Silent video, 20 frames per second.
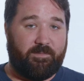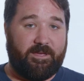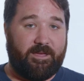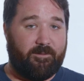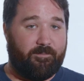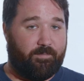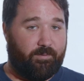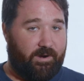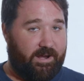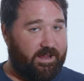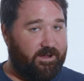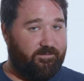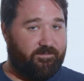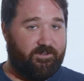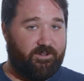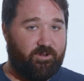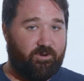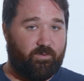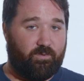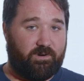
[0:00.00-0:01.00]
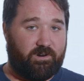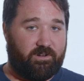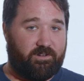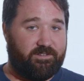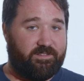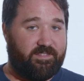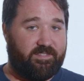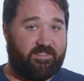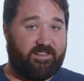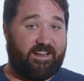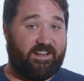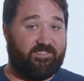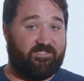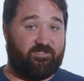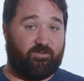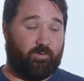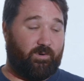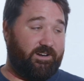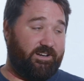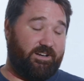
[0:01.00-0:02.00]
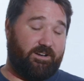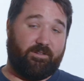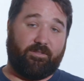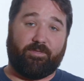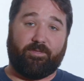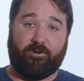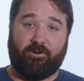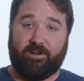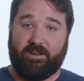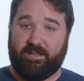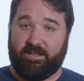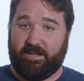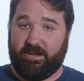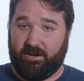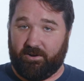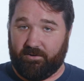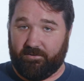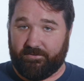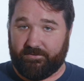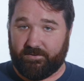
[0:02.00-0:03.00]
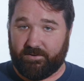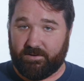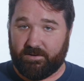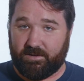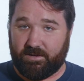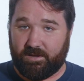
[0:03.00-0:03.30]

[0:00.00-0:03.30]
to be a brave new world in the next 20 to 30 years.